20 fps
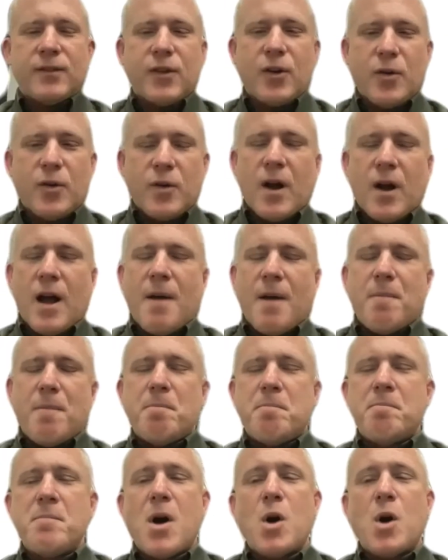so
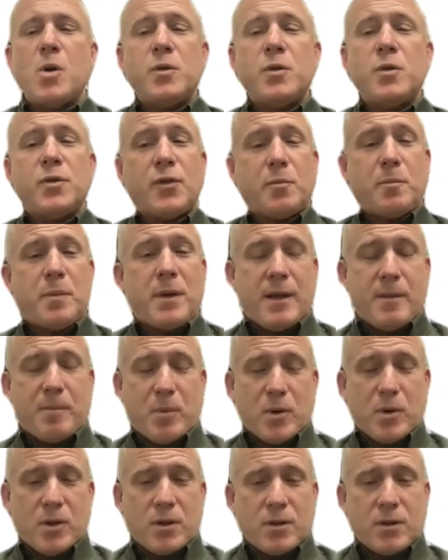most
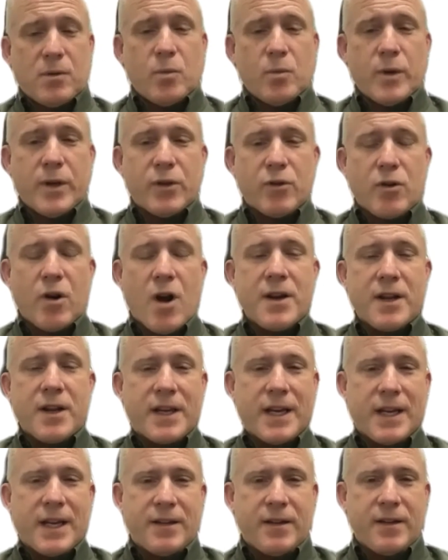people with chronic
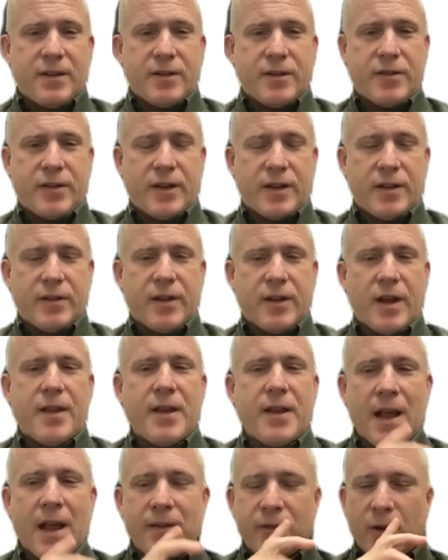kidney disease,
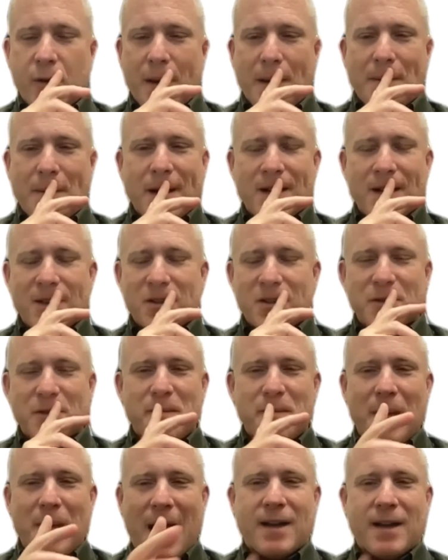and so maybe I
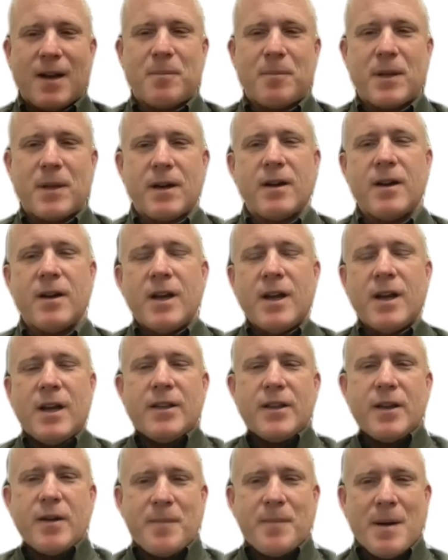should back up there.
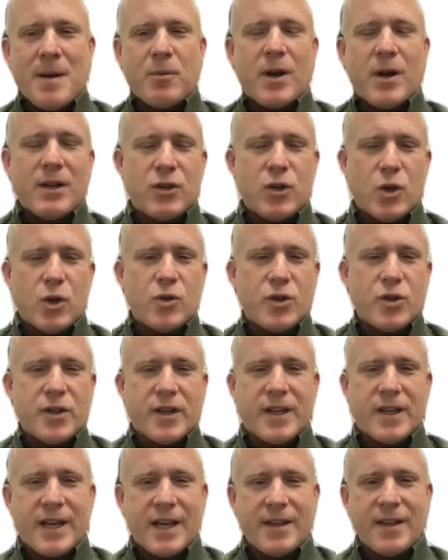Remember, I told you
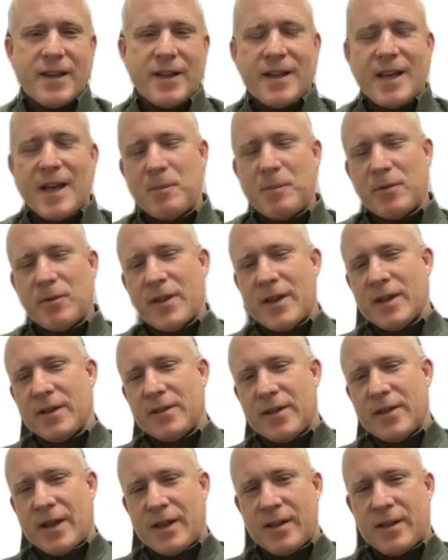the kidney keeps
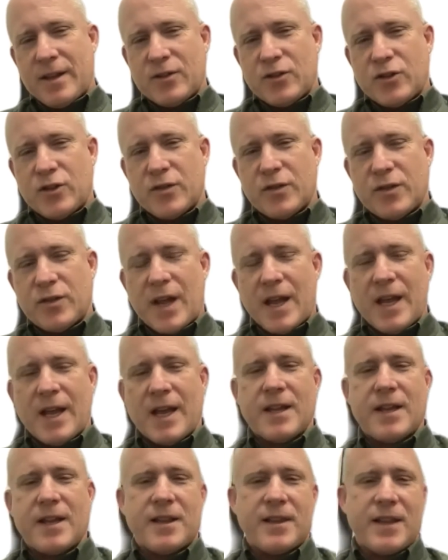things in that should stay
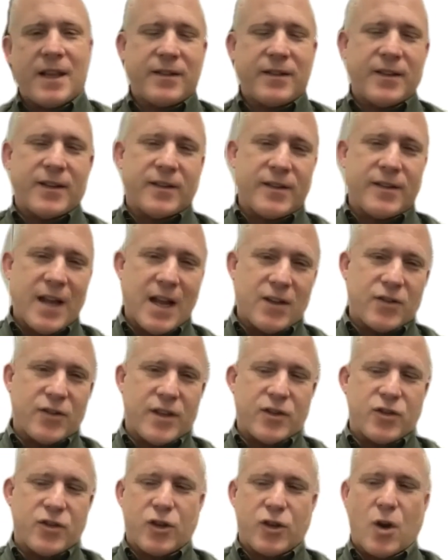in and lets things out
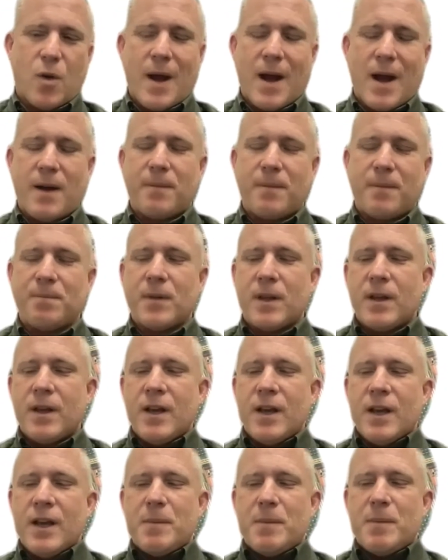that should go out.
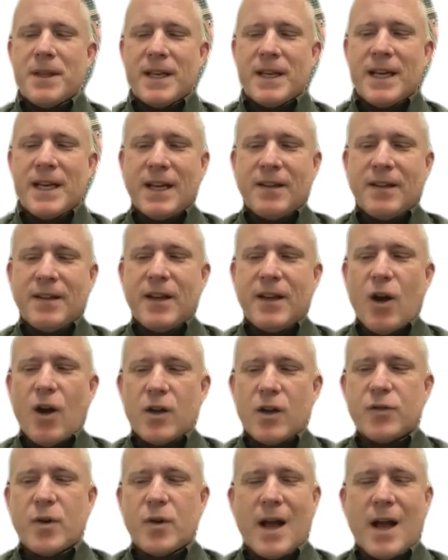But the kidney
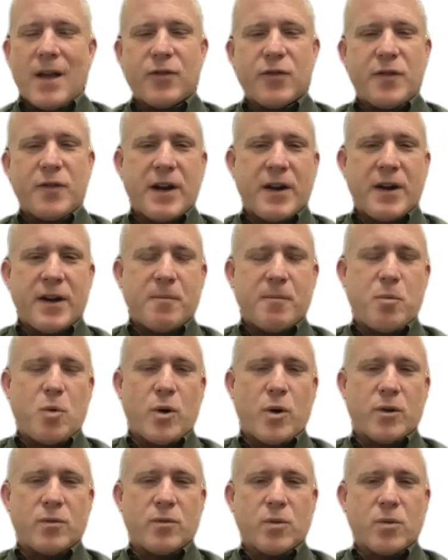also has very
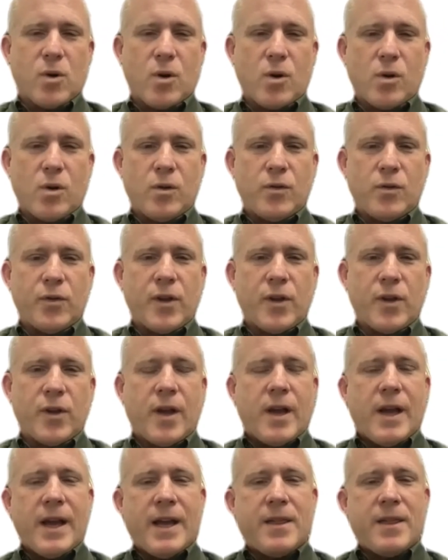important roles
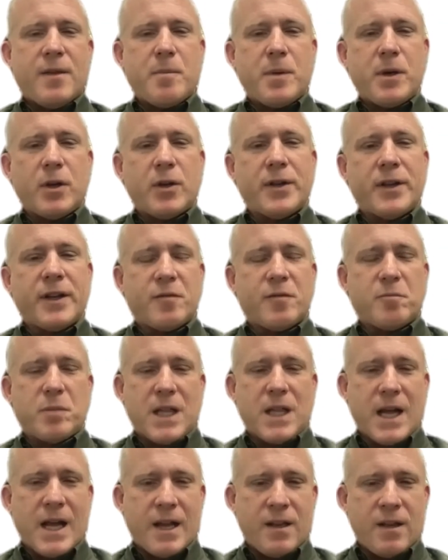in the building of
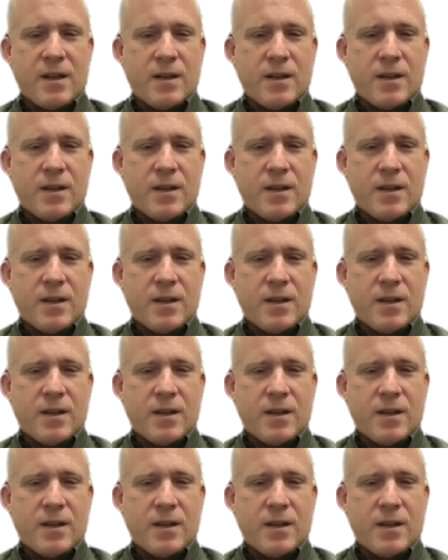blood